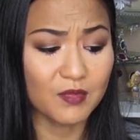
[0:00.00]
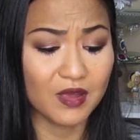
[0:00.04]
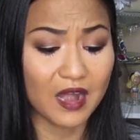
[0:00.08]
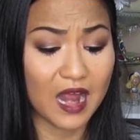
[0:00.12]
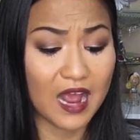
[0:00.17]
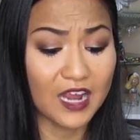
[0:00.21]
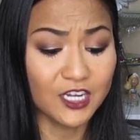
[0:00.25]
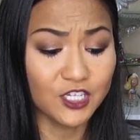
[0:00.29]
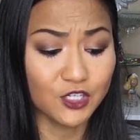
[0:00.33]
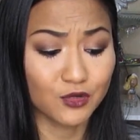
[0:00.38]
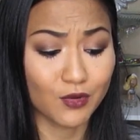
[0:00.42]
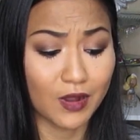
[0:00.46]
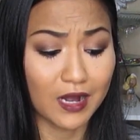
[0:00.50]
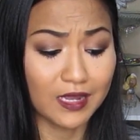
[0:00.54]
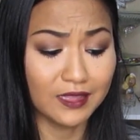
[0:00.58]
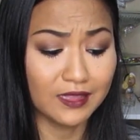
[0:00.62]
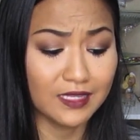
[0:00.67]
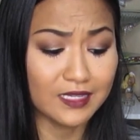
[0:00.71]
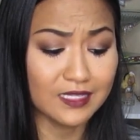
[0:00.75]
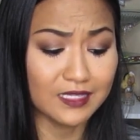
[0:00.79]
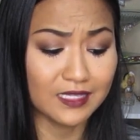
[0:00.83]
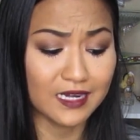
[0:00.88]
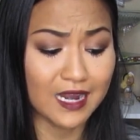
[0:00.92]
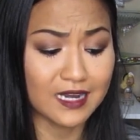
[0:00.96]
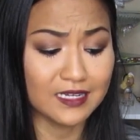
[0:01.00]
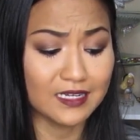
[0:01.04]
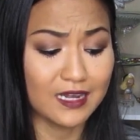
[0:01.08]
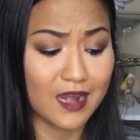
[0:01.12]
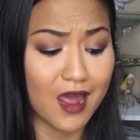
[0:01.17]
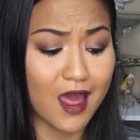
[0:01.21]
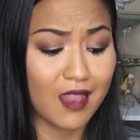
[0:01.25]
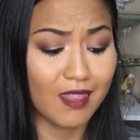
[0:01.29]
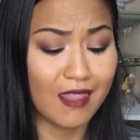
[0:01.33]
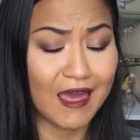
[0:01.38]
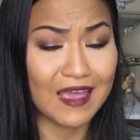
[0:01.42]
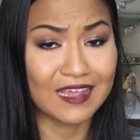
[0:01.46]
but I tried this and I did
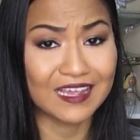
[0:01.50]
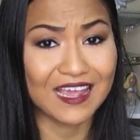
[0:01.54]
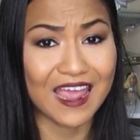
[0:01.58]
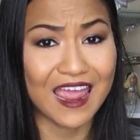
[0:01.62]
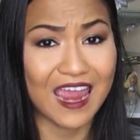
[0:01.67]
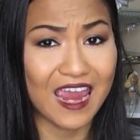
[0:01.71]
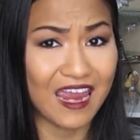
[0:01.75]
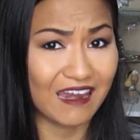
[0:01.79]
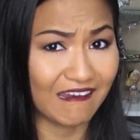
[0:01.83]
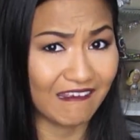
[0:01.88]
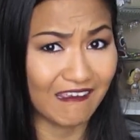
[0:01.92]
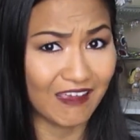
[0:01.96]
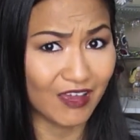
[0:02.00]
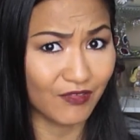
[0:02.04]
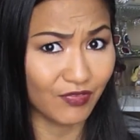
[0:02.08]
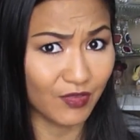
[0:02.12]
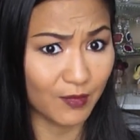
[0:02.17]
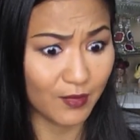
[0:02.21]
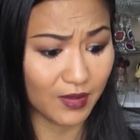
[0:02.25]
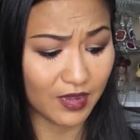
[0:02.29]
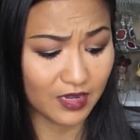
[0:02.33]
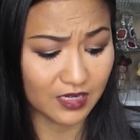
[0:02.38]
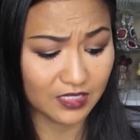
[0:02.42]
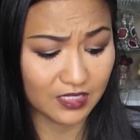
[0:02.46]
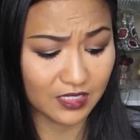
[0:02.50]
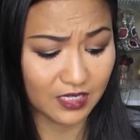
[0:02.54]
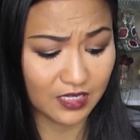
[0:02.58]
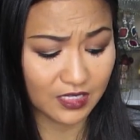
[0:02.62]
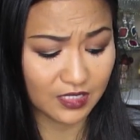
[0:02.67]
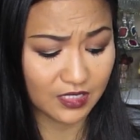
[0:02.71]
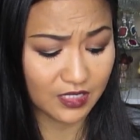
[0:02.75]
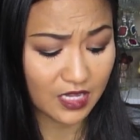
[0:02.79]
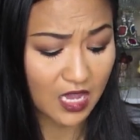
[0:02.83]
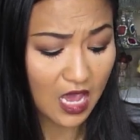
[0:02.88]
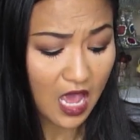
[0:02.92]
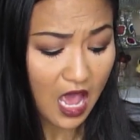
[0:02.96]
not like any of the
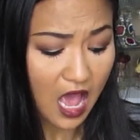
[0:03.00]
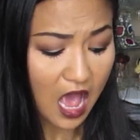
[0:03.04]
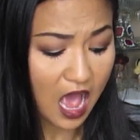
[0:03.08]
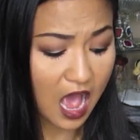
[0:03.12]
boxes.